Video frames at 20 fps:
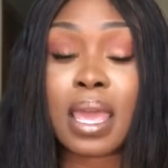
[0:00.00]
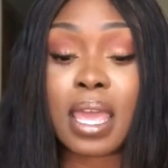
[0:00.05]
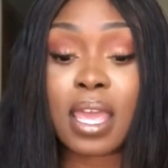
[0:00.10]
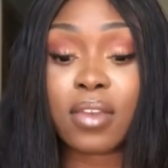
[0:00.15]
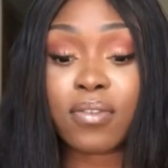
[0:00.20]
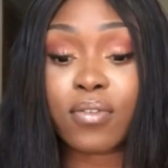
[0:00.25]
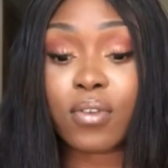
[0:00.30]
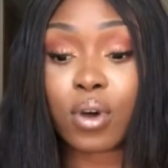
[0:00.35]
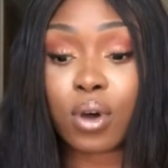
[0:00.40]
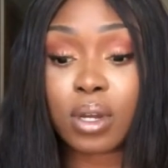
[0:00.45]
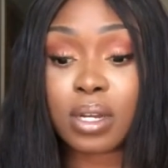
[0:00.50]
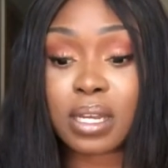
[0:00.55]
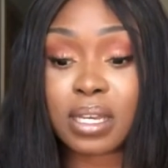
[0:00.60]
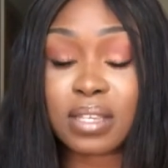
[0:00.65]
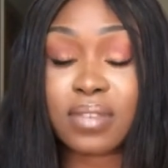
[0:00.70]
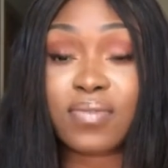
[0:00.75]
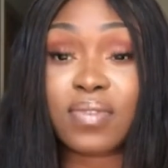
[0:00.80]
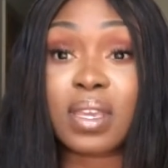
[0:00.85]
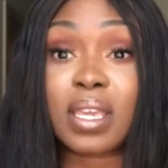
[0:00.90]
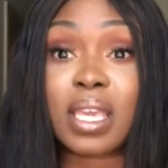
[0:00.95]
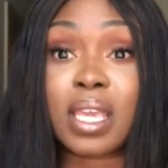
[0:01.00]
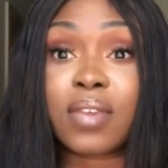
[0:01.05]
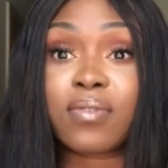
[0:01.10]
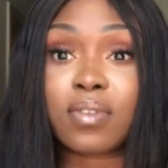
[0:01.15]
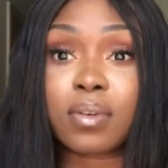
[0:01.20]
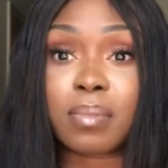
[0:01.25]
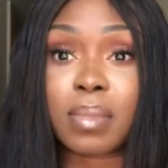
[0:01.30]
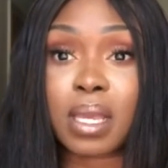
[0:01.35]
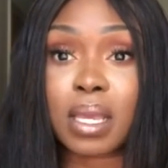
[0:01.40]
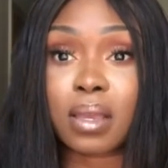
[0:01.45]
if God has
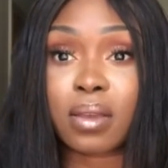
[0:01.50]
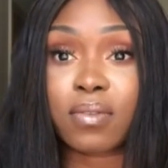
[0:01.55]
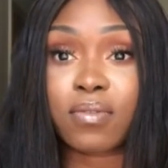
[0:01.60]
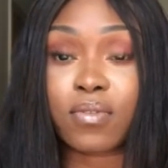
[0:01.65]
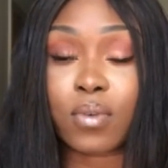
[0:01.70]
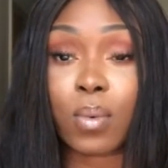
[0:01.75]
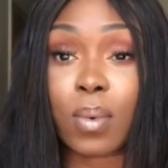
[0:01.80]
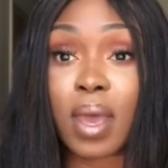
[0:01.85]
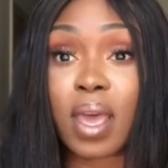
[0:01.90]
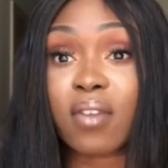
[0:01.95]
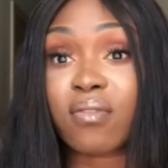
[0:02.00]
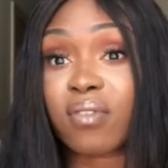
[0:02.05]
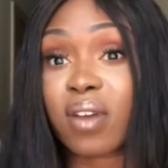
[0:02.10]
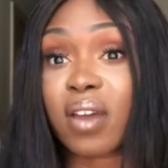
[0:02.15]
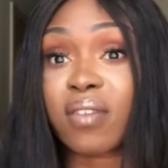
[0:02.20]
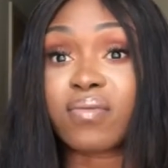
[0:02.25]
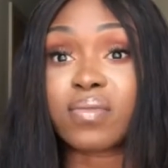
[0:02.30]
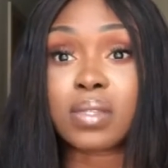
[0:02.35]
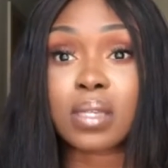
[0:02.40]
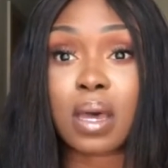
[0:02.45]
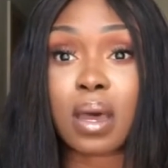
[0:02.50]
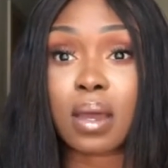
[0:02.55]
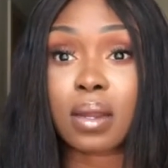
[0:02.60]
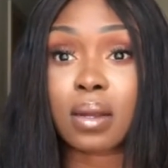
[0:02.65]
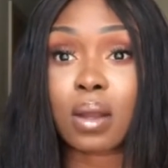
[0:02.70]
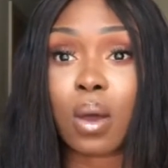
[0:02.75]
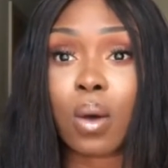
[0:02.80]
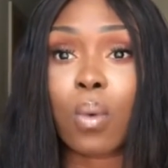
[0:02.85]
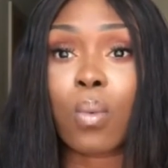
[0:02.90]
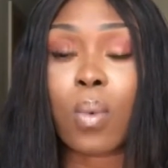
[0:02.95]
forgiven me for whatever I've
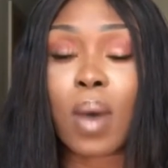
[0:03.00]
done,